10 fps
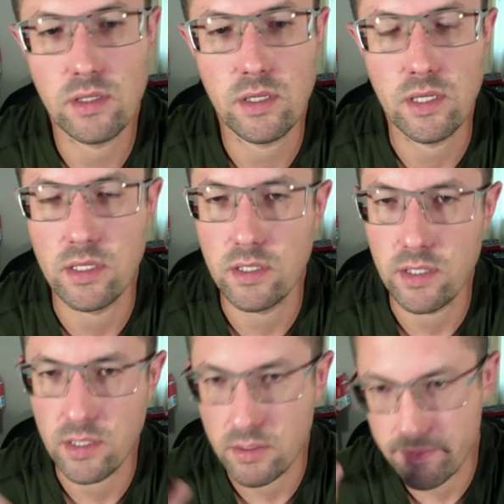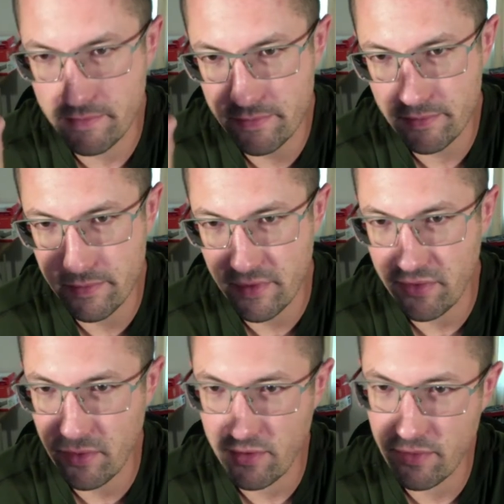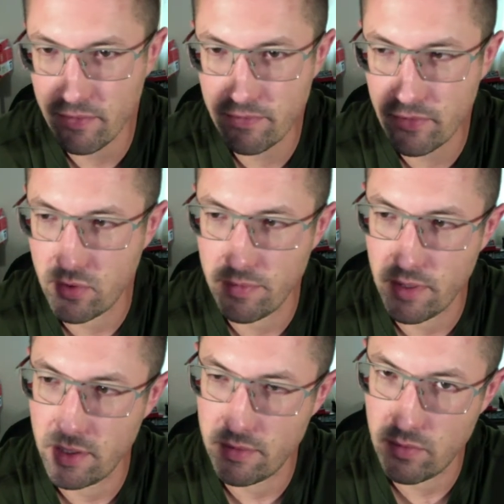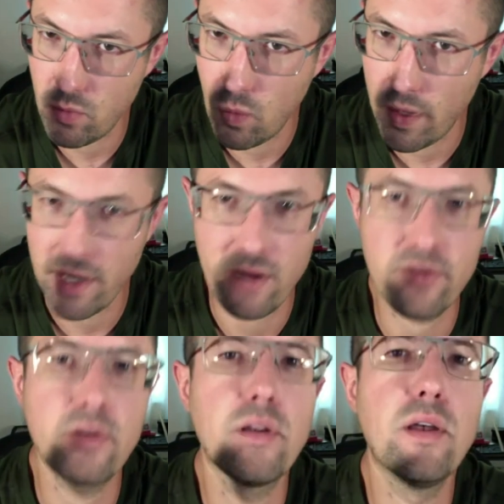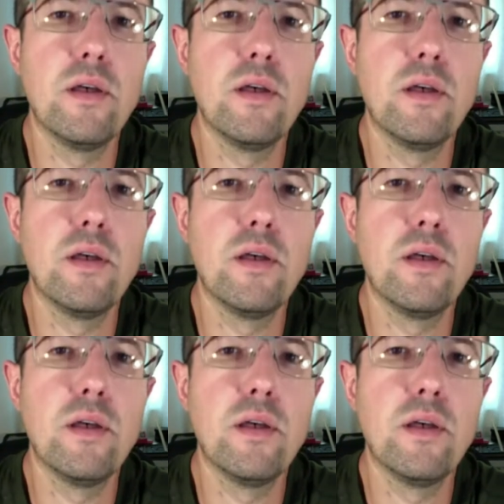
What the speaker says: and this one is going to be way nicer.